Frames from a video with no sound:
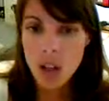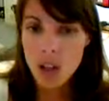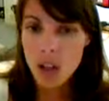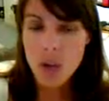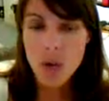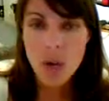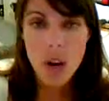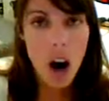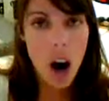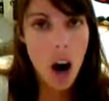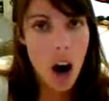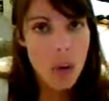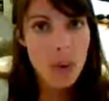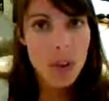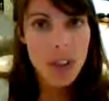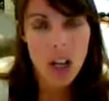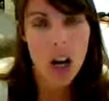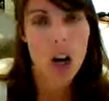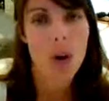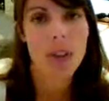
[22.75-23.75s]
So you
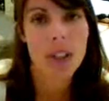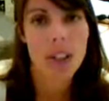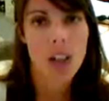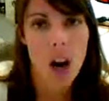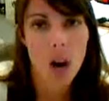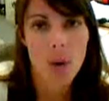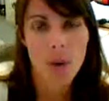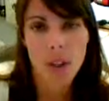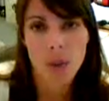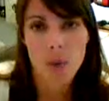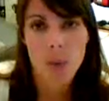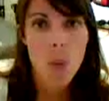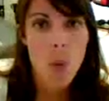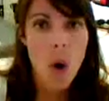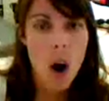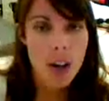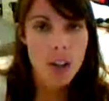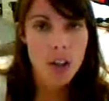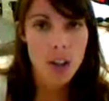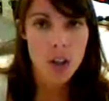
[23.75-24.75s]
always
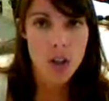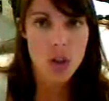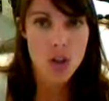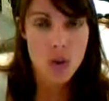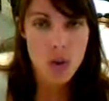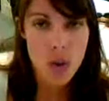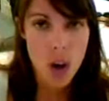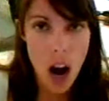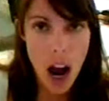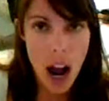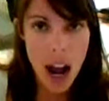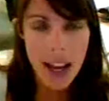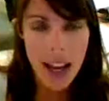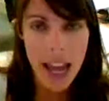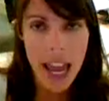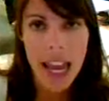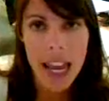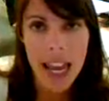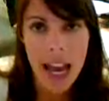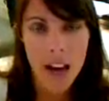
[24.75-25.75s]
want to
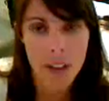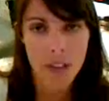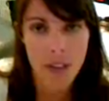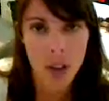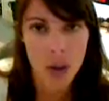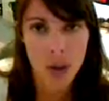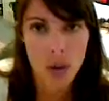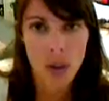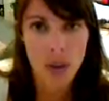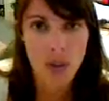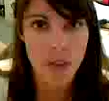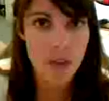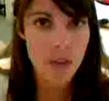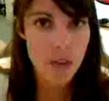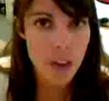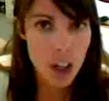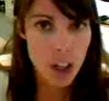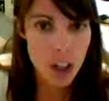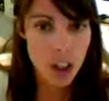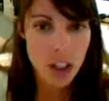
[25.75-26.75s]
try AFOs
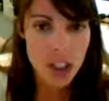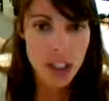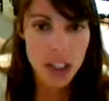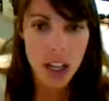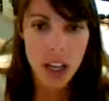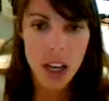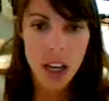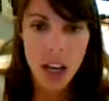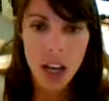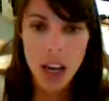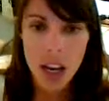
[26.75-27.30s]
first.